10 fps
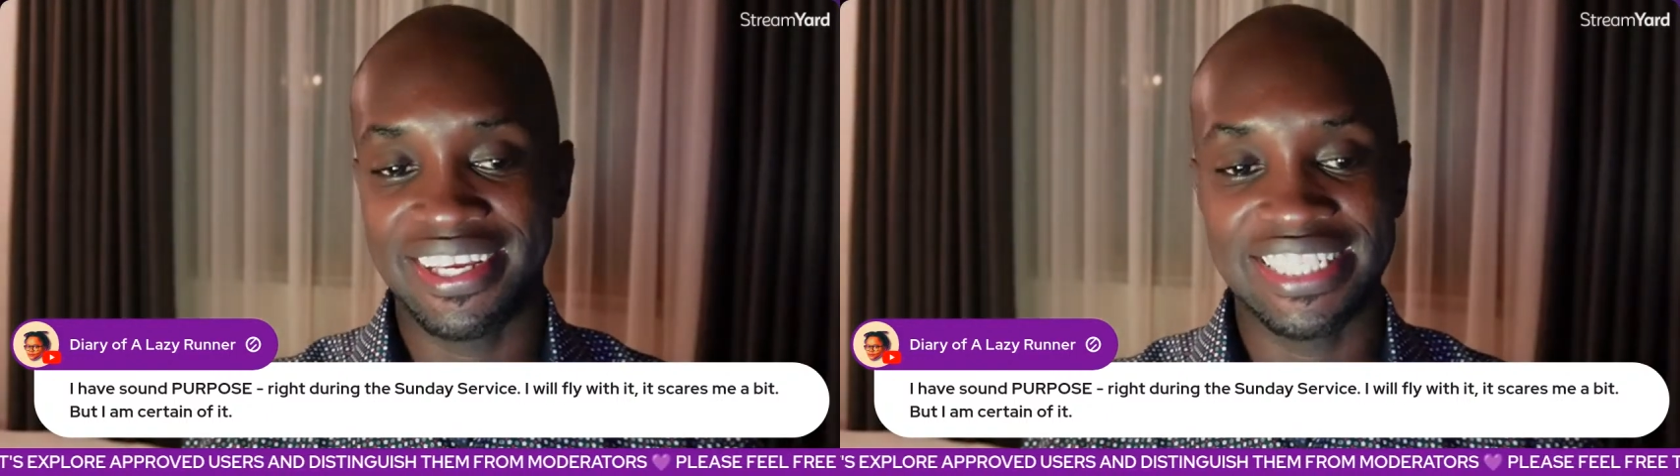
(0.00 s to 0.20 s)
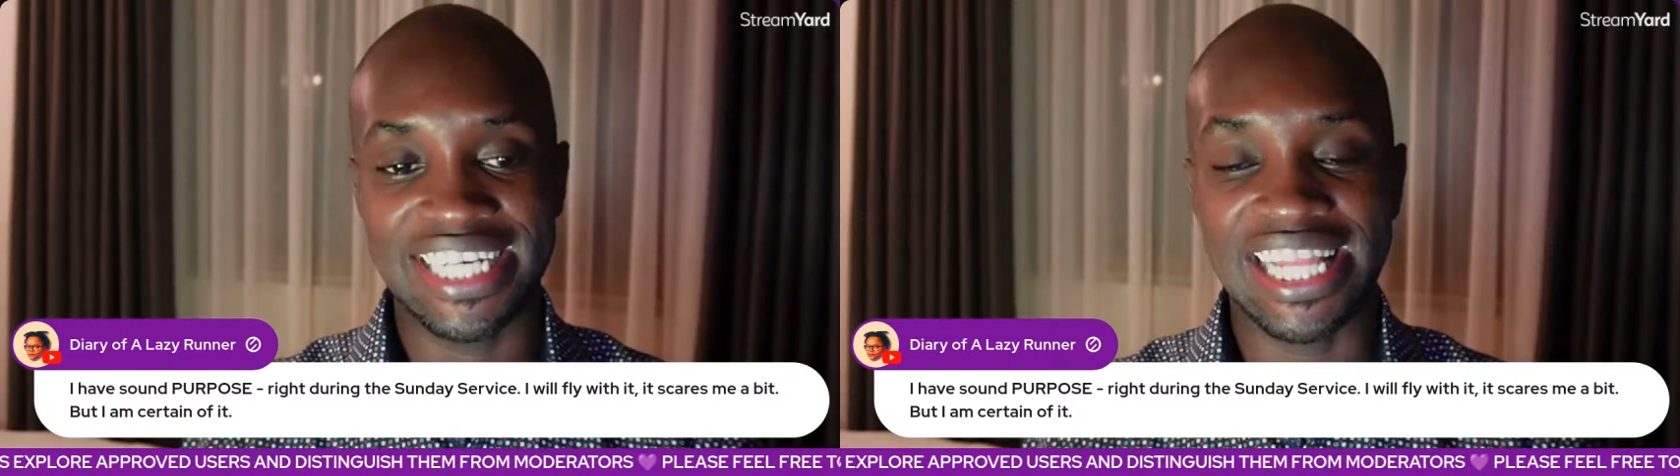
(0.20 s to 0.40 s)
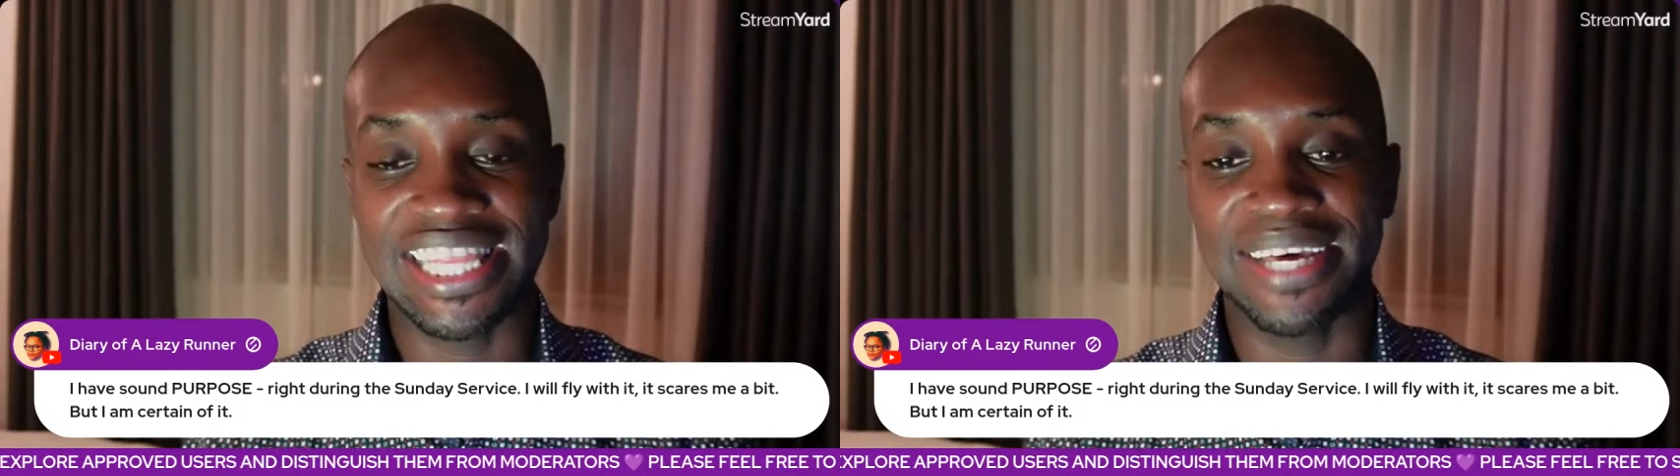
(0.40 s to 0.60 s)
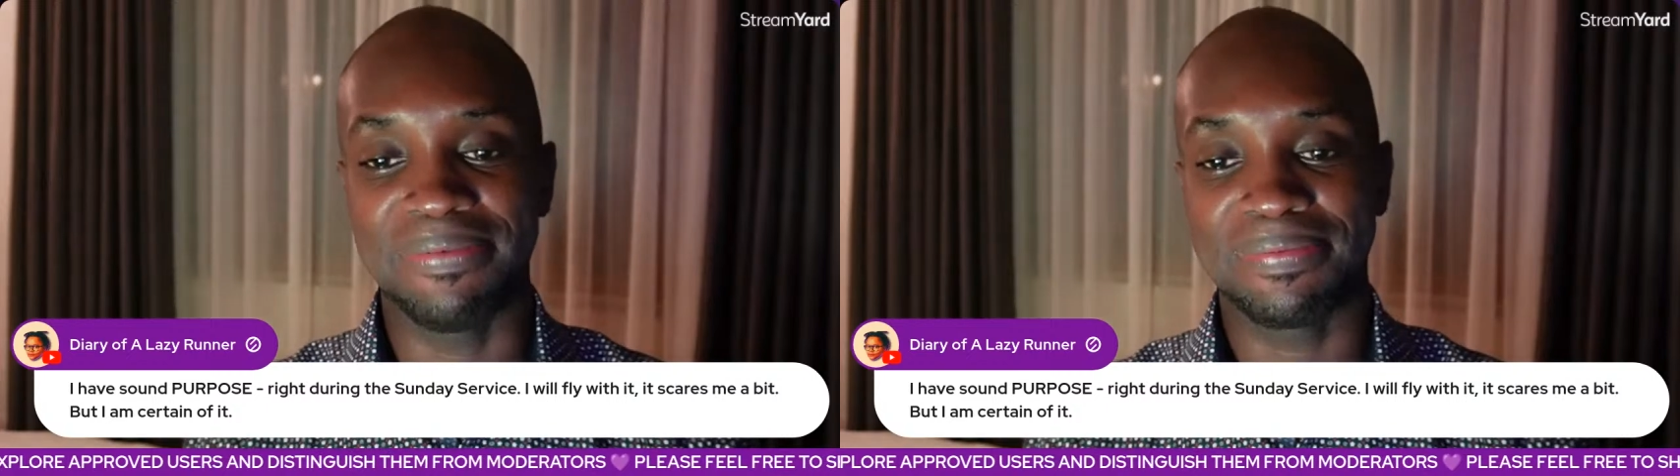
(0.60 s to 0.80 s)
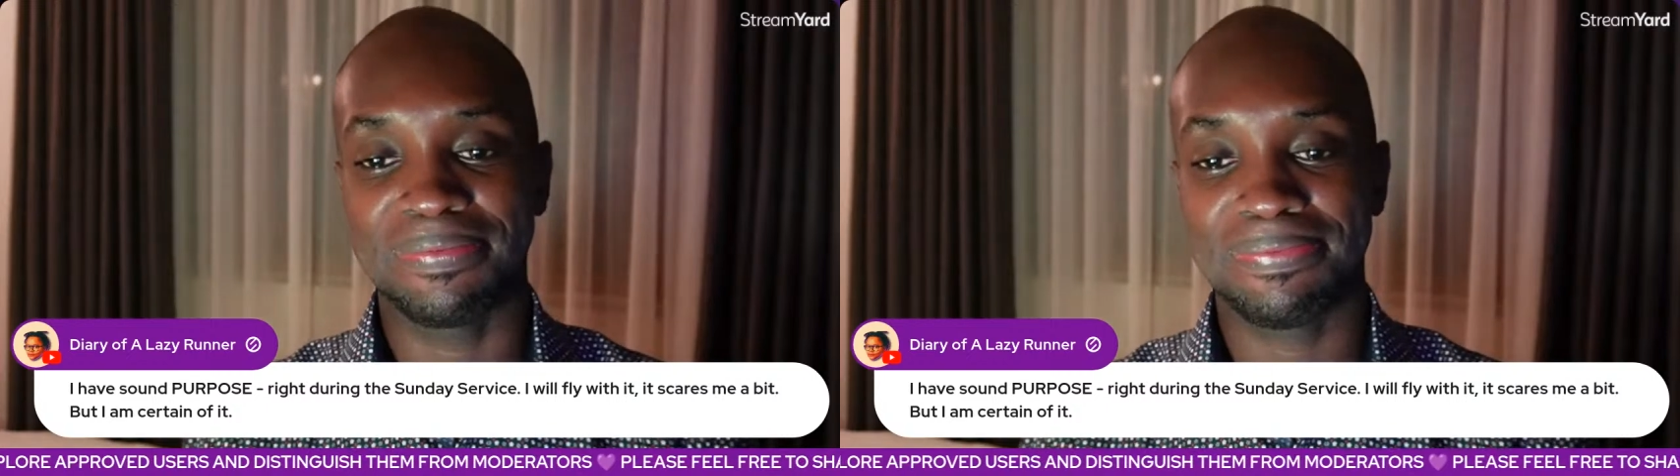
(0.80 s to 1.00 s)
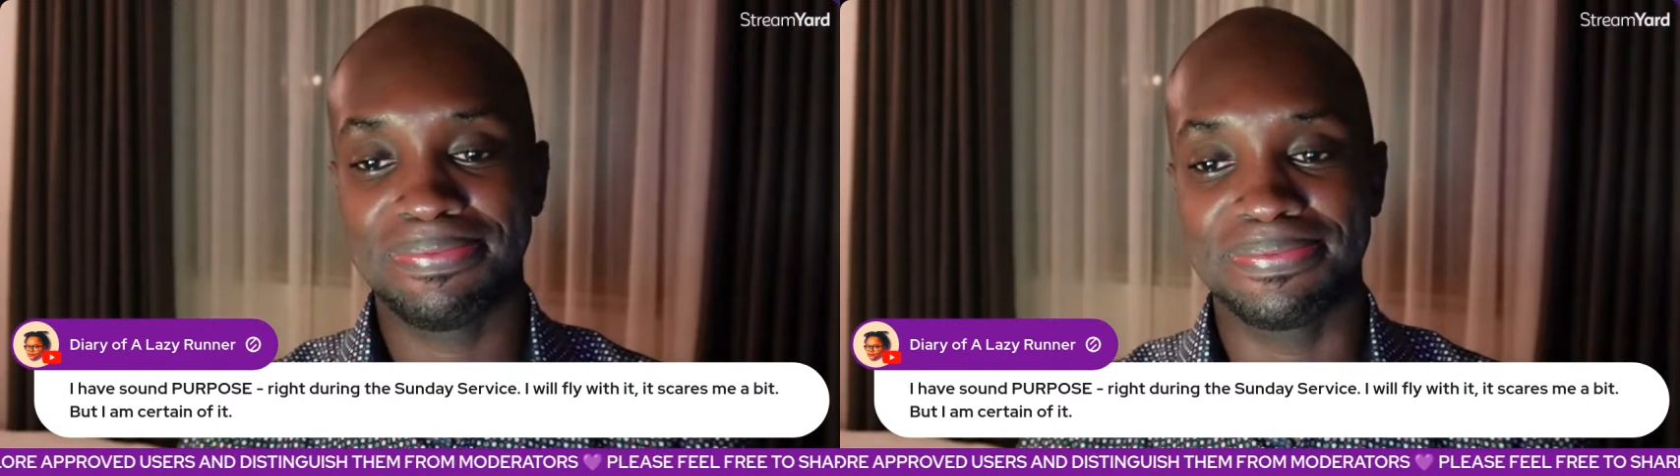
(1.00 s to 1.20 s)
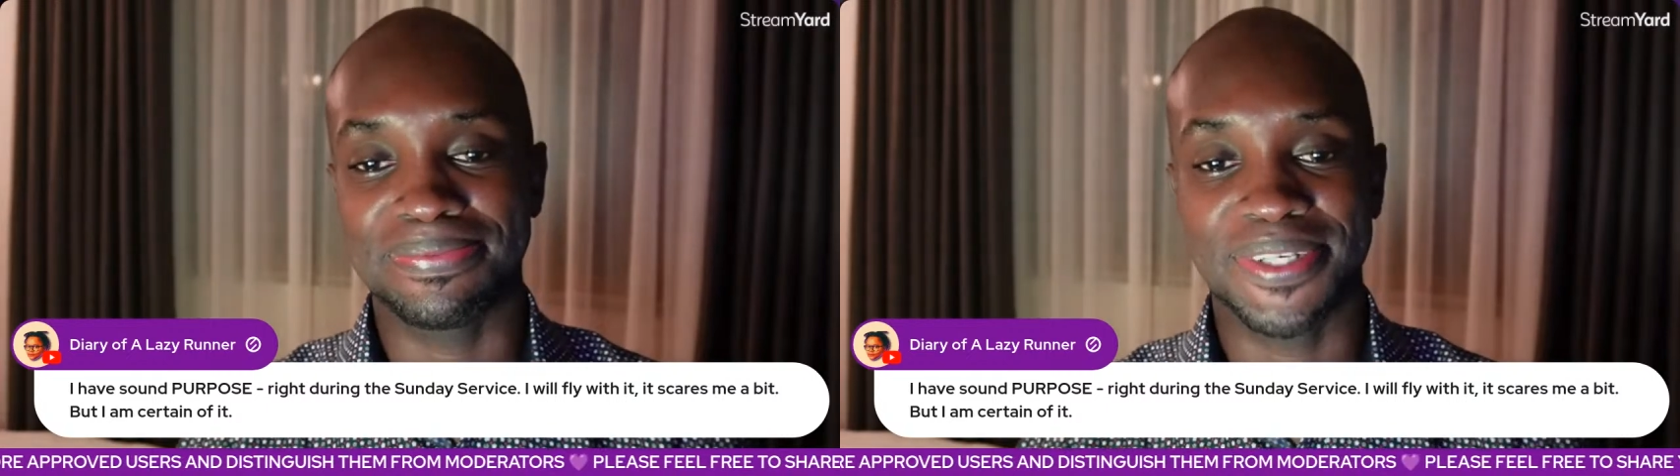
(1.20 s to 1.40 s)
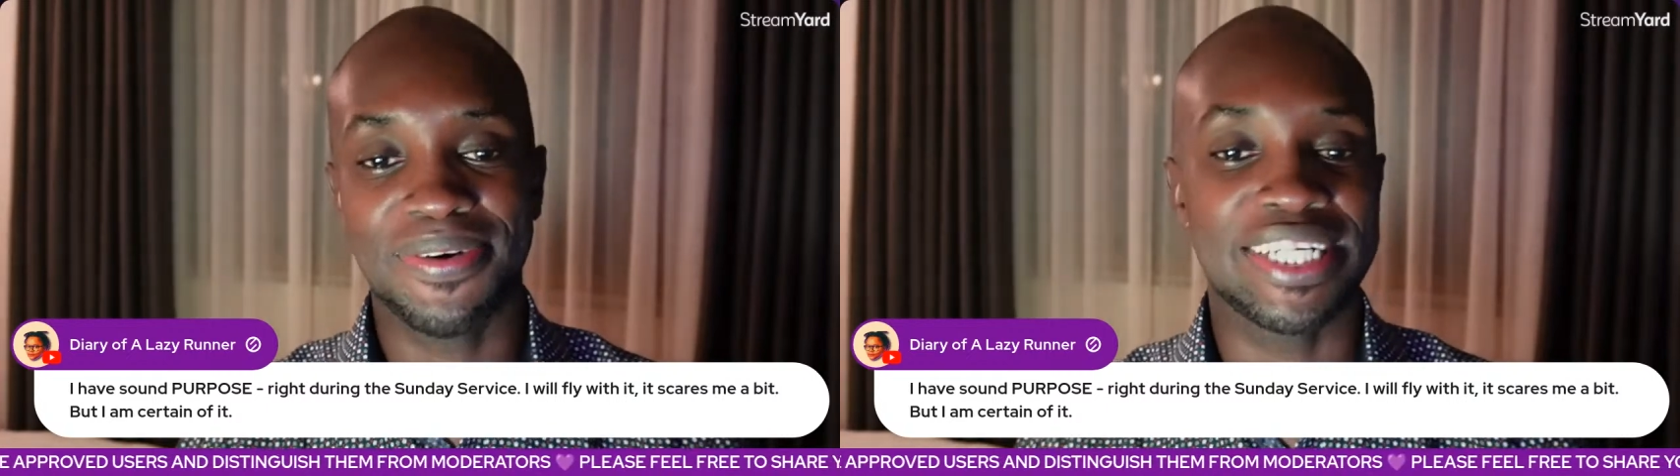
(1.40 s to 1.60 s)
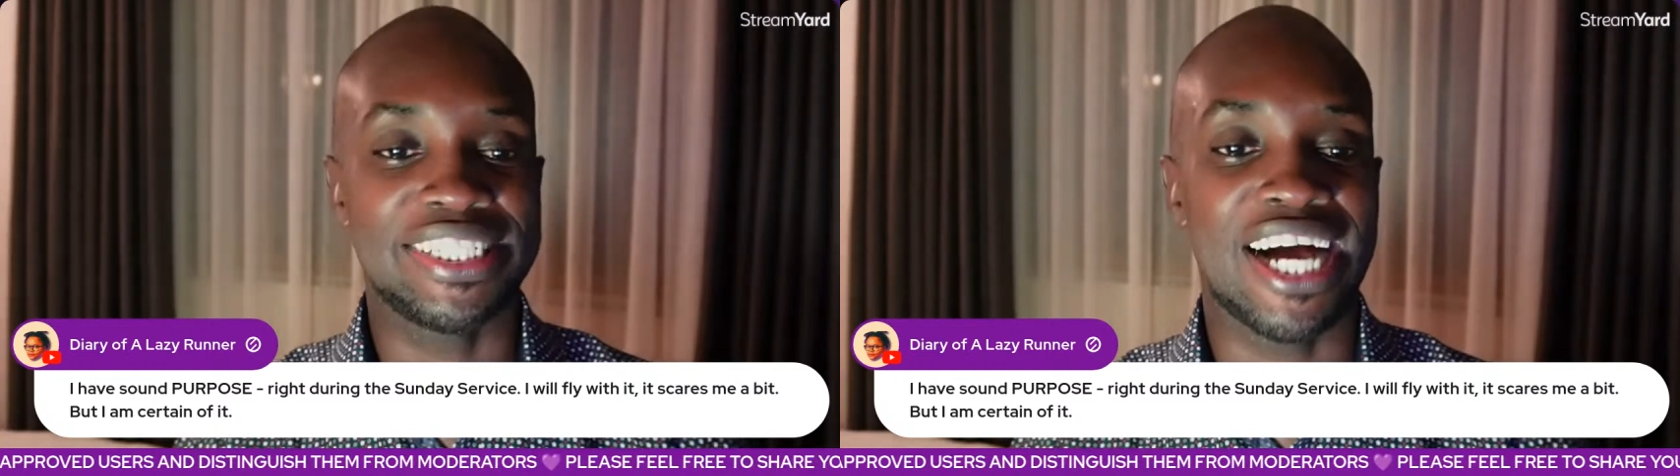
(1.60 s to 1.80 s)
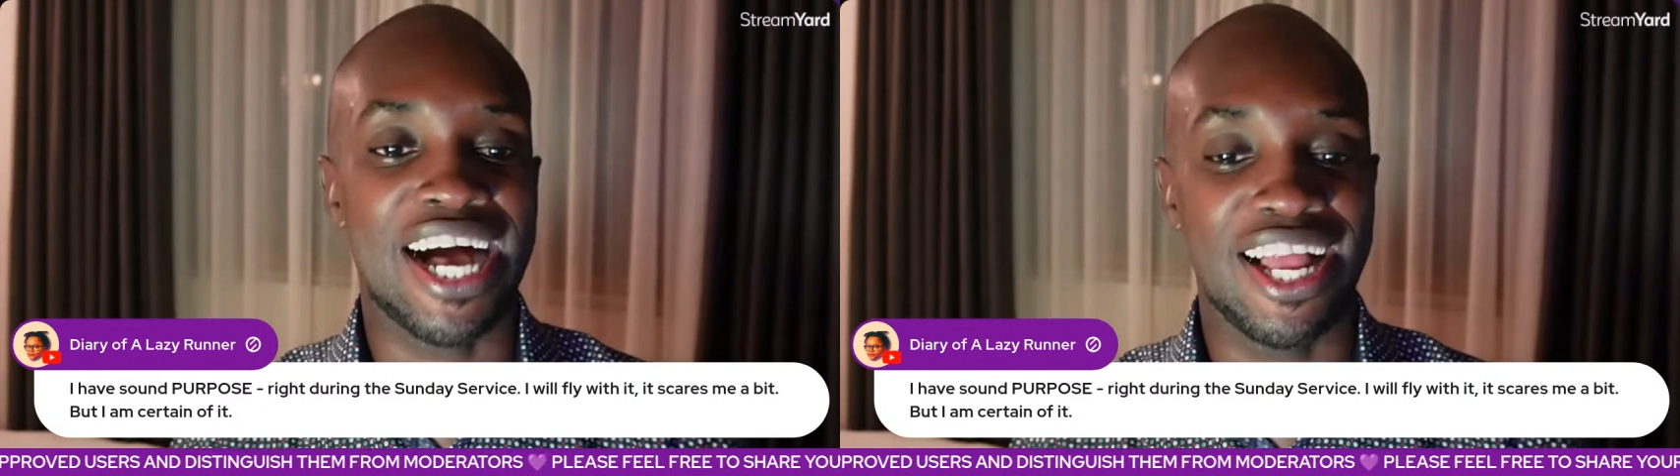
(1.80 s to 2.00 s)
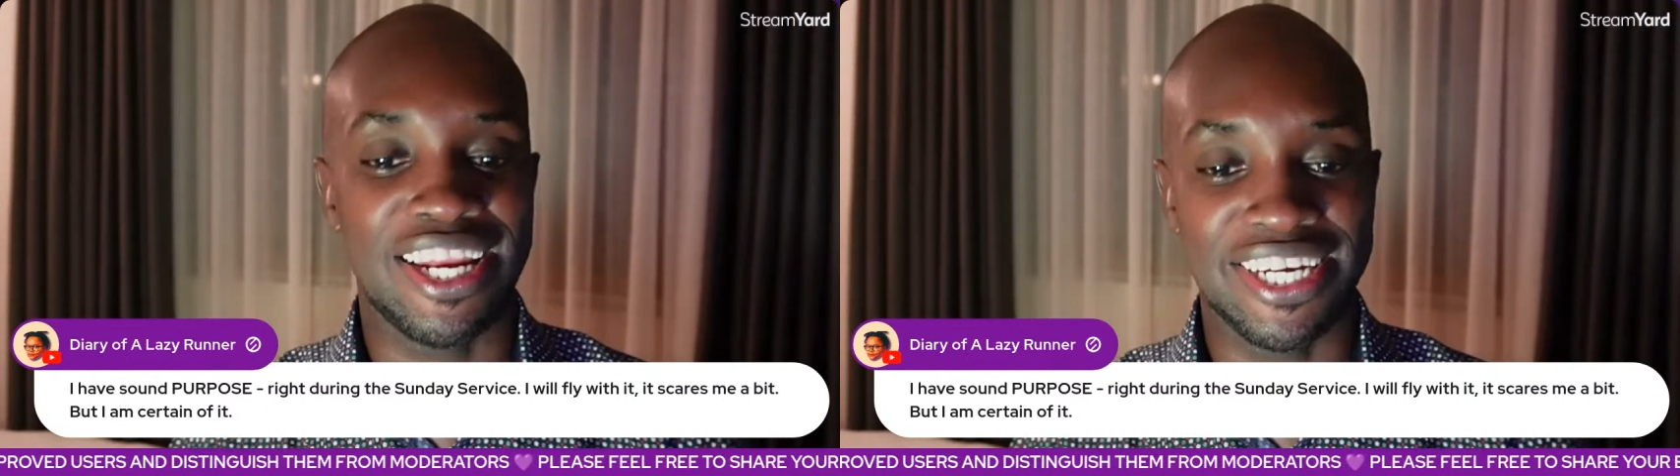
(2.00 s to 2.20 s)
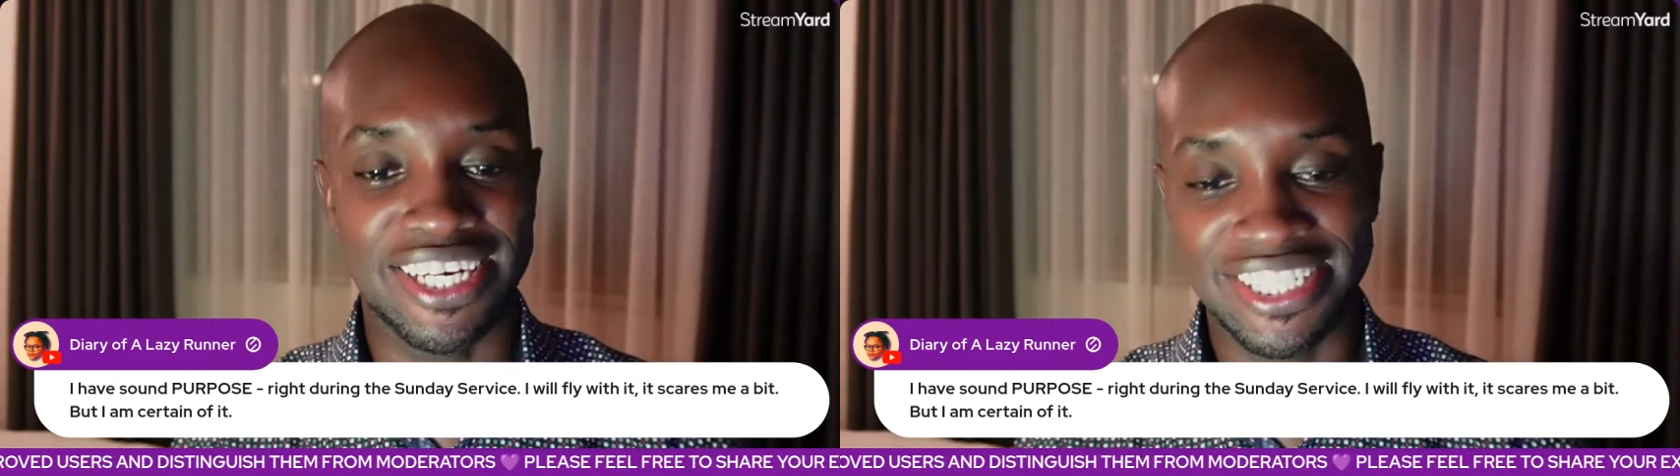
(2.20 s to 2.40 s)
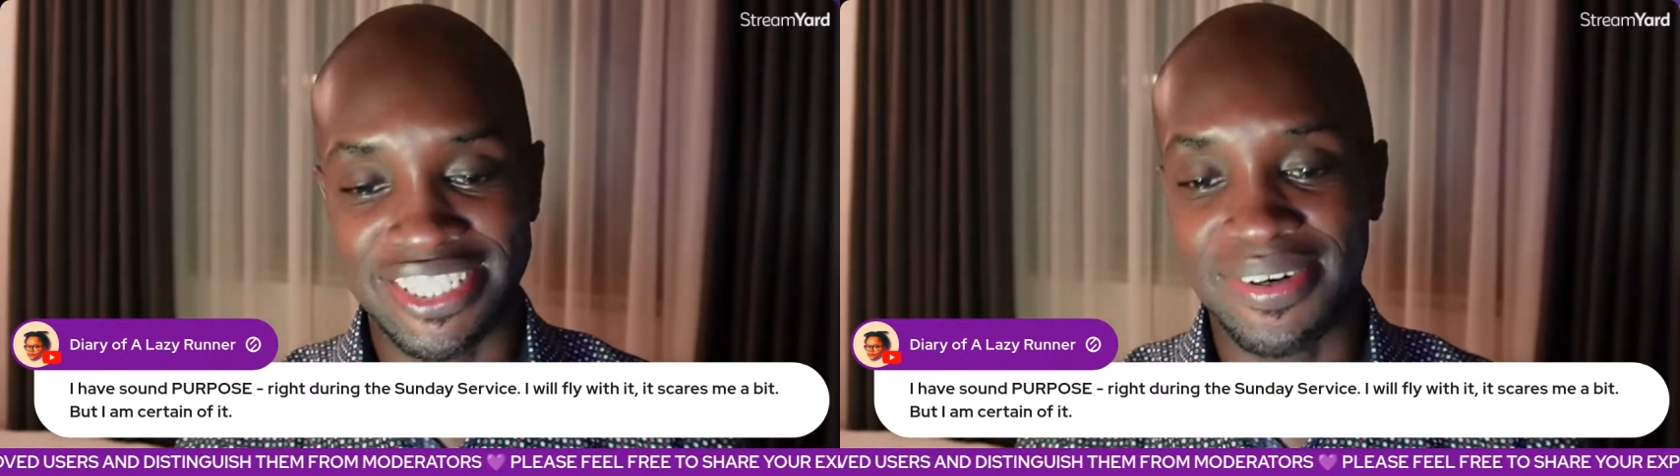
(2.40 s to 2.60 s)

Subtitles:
Tell them, Goga darling,